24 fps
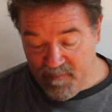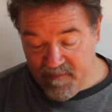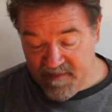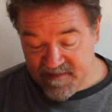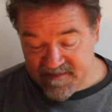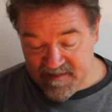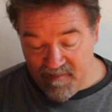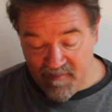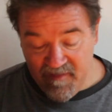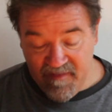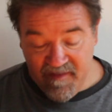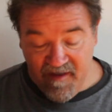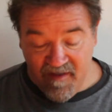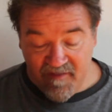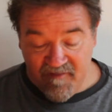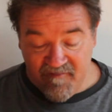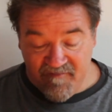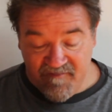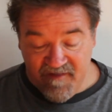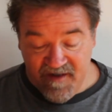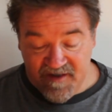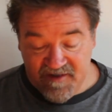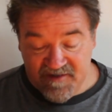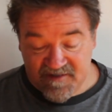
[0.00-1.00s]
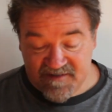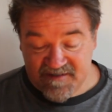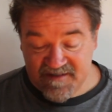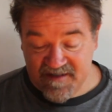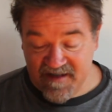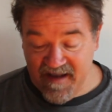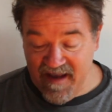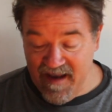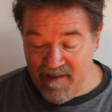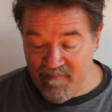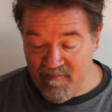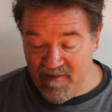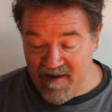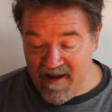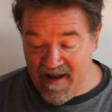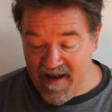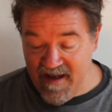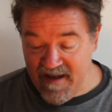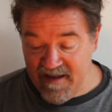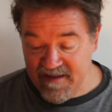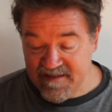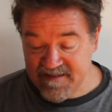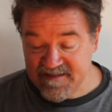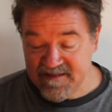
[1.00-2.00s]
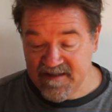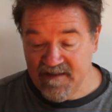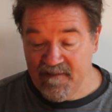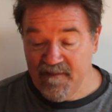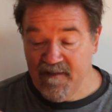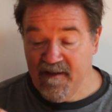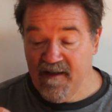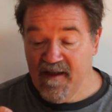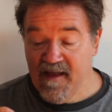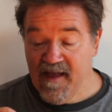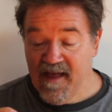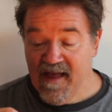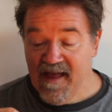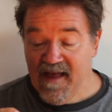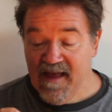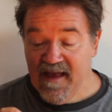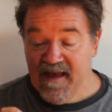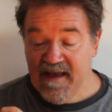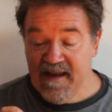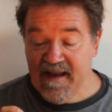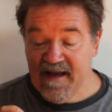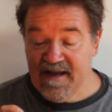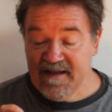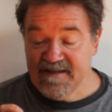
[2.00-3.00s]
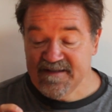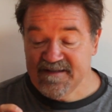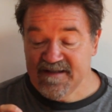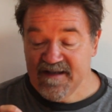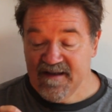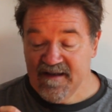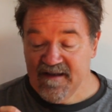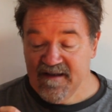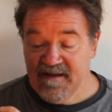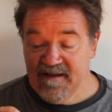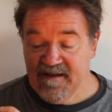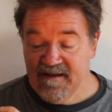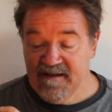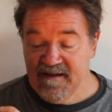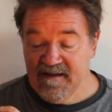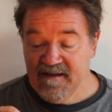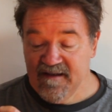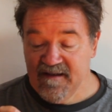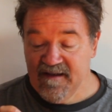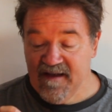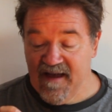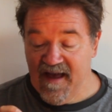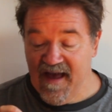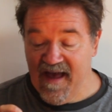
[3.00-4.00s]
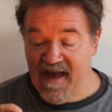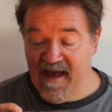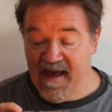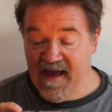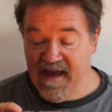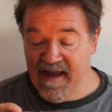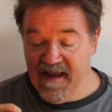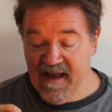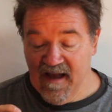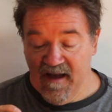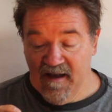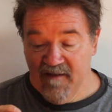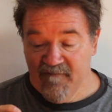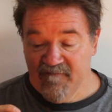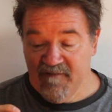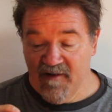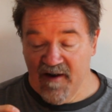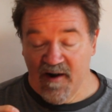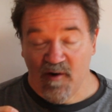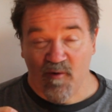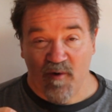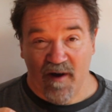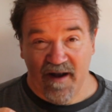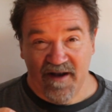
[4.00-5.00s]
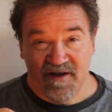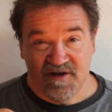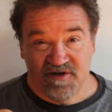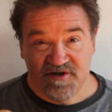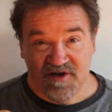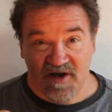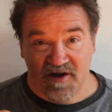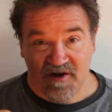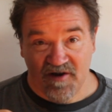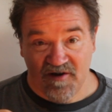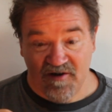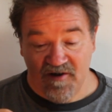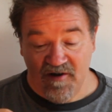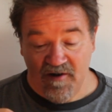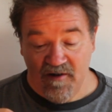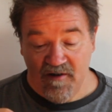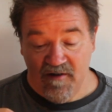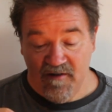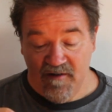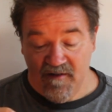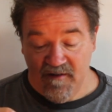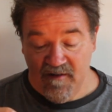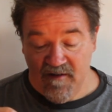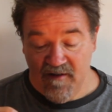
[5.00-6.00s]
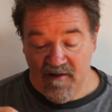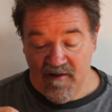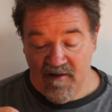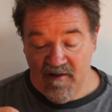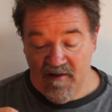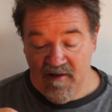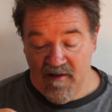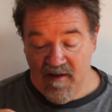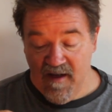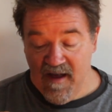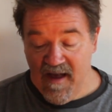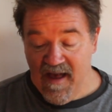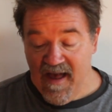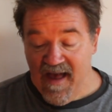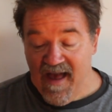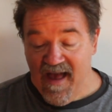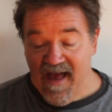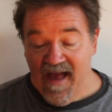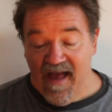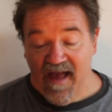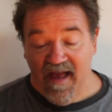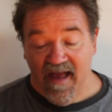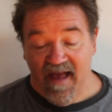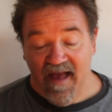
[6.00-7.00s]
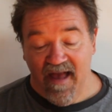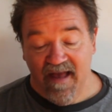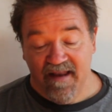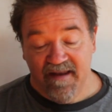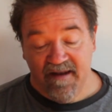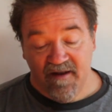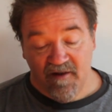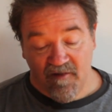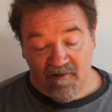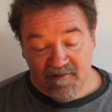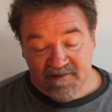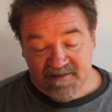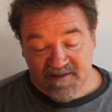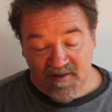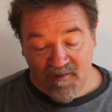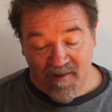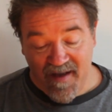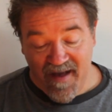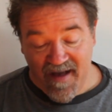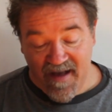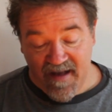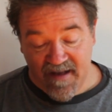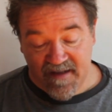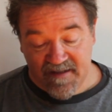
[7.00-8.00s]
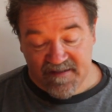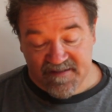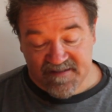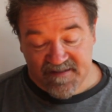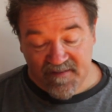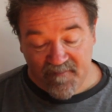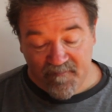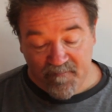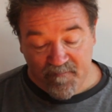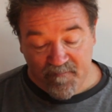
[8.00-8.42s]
Some of the other features the camera has: it has a very quiet shutter, and it also has